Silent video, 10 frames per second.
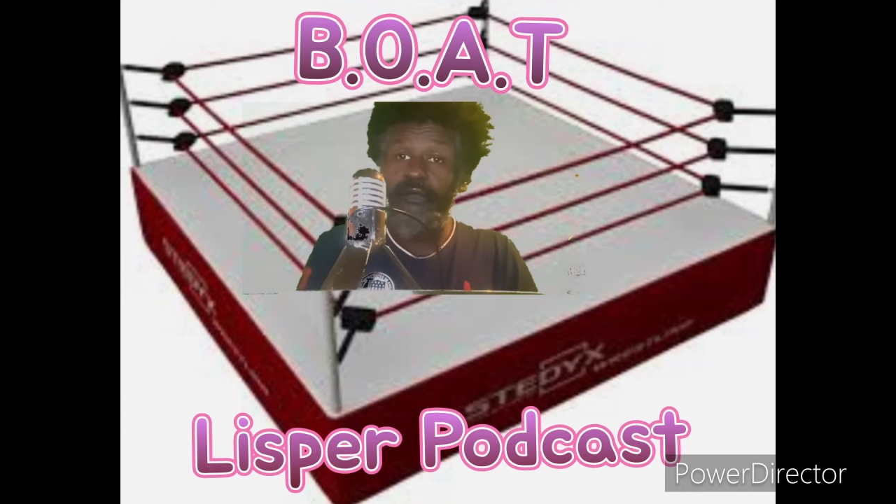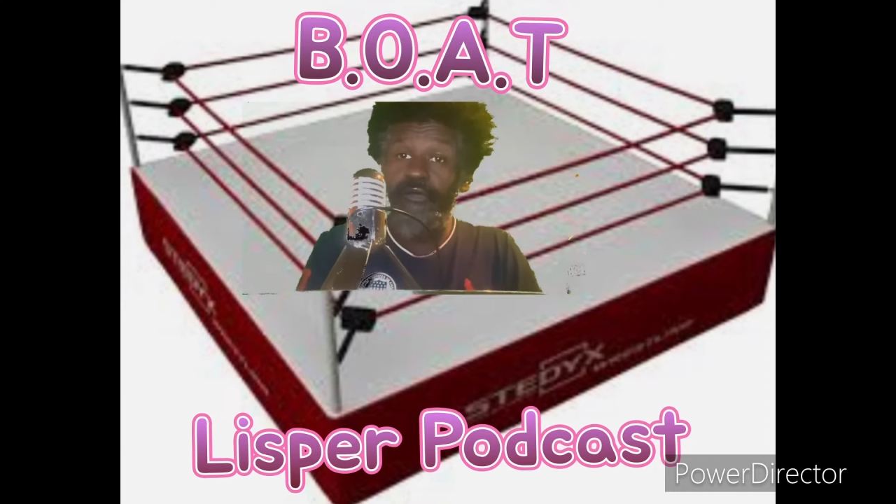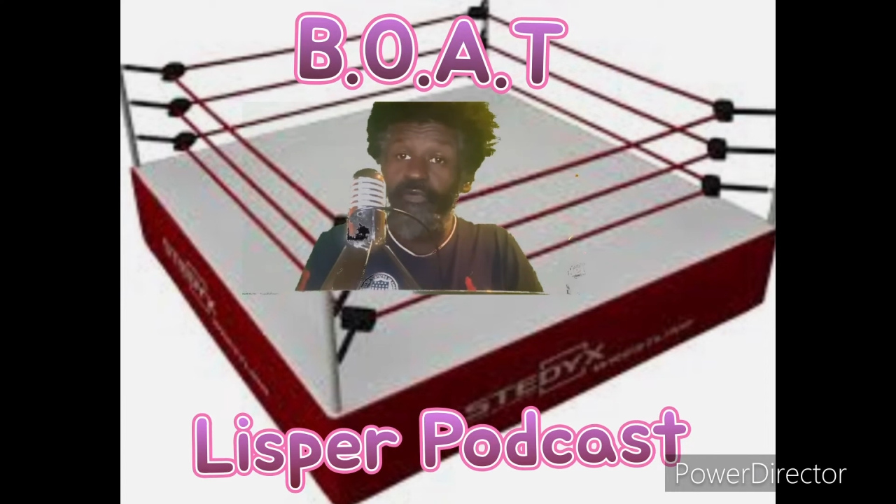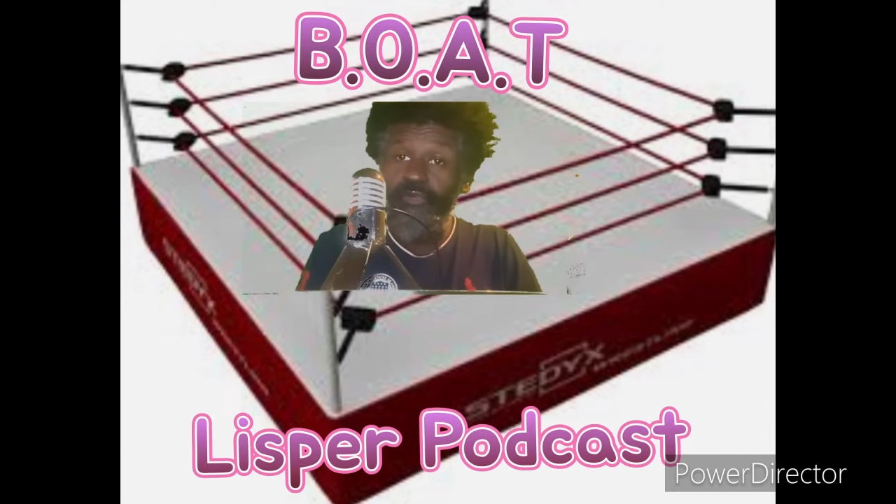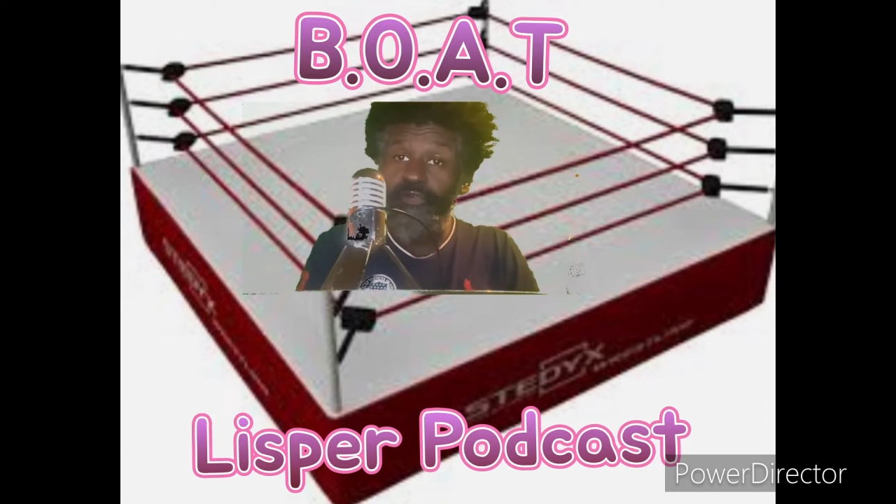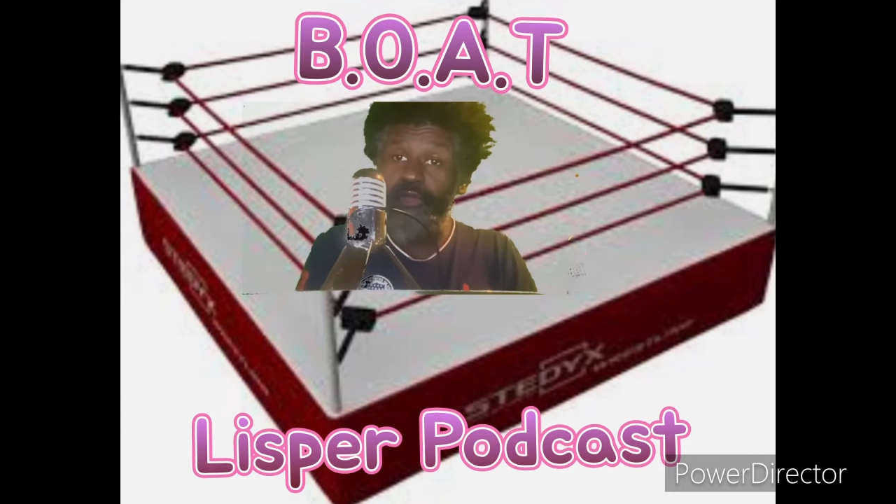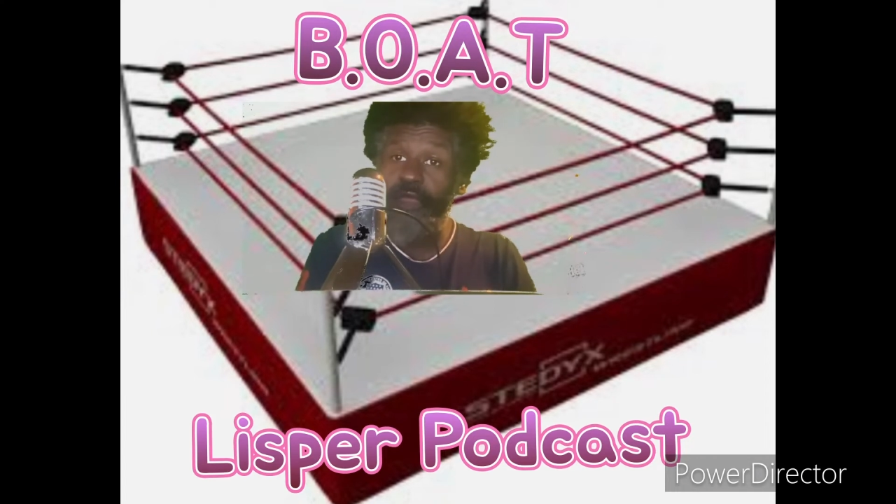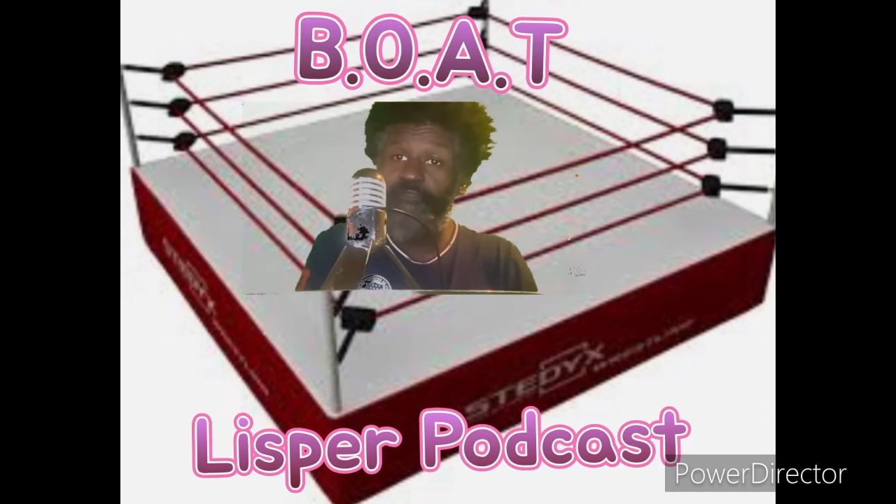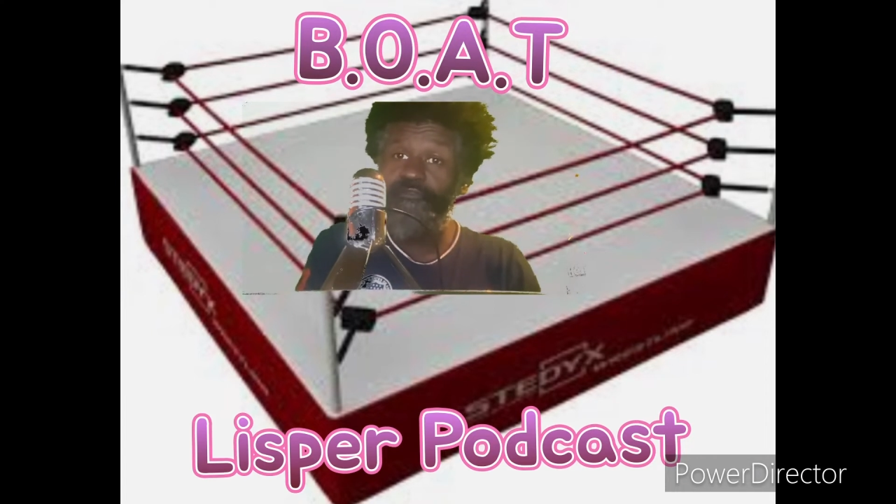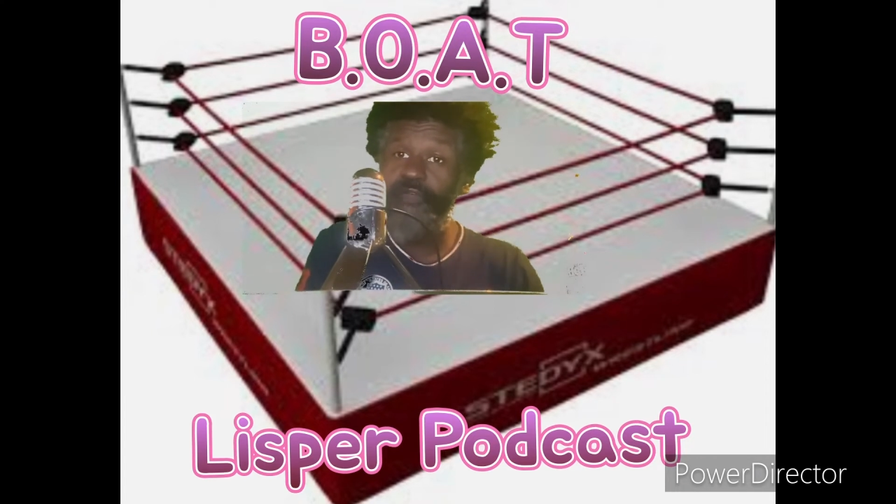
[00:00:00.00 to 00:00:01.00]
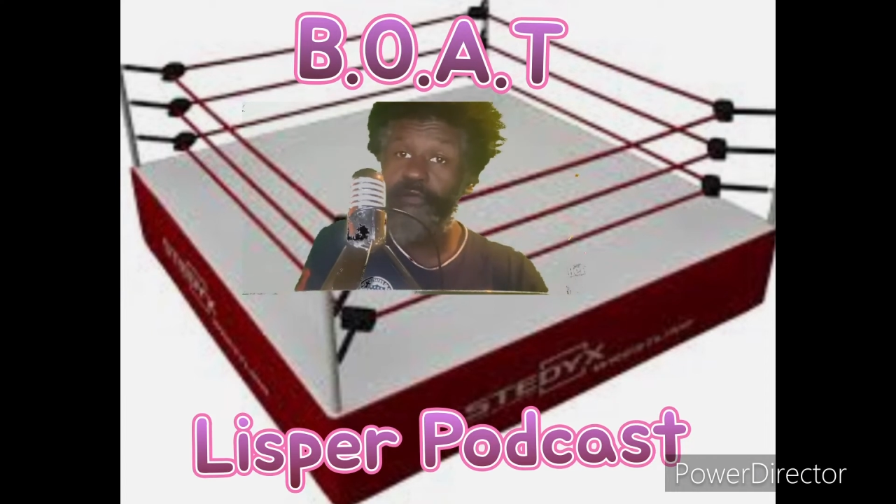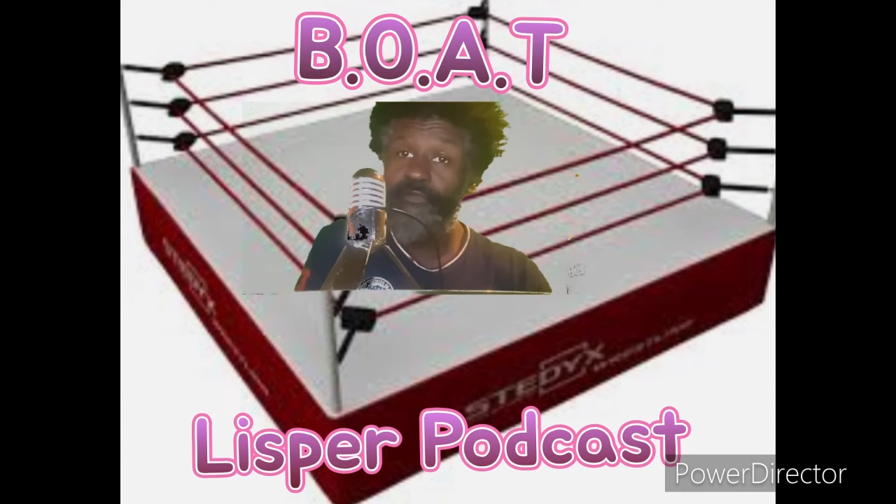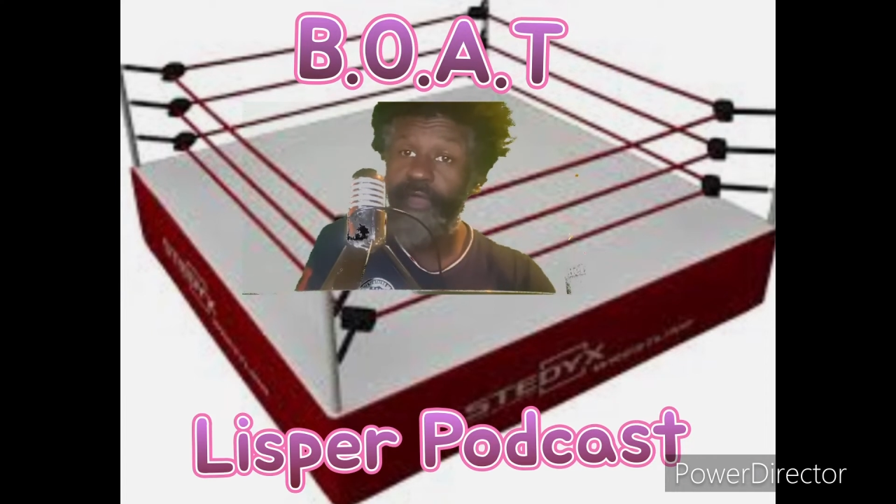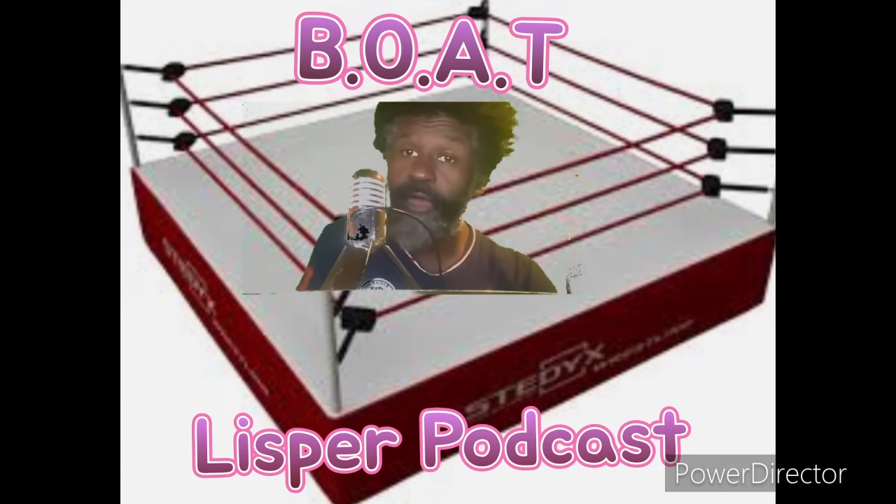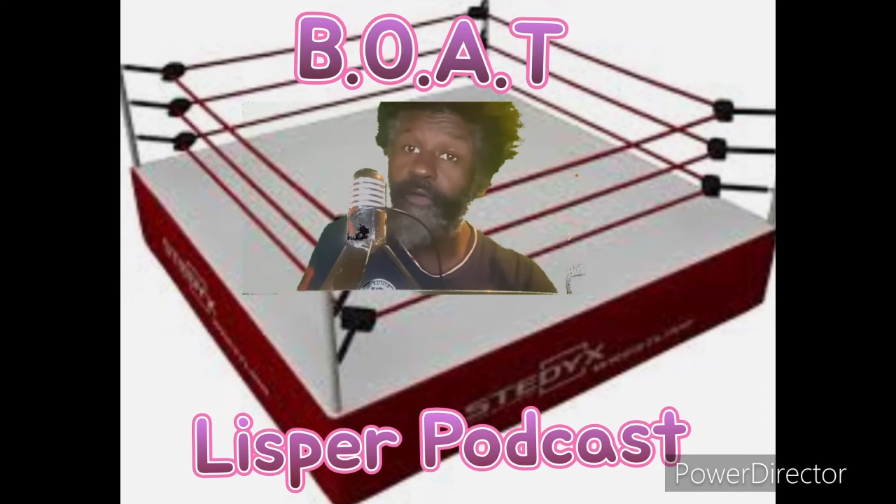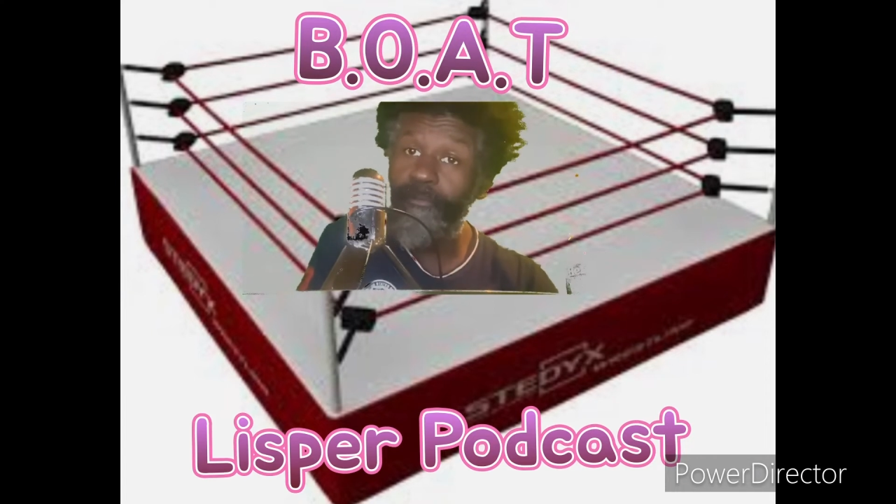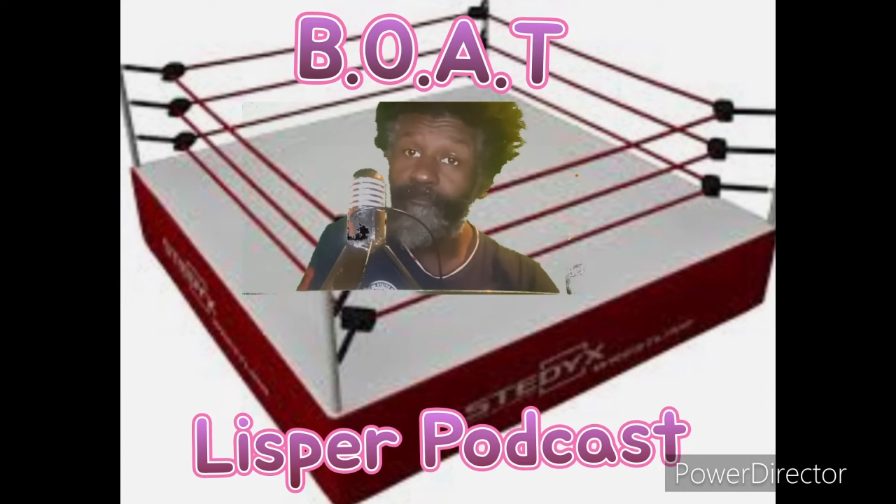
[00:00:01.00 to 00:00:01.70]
older and I found out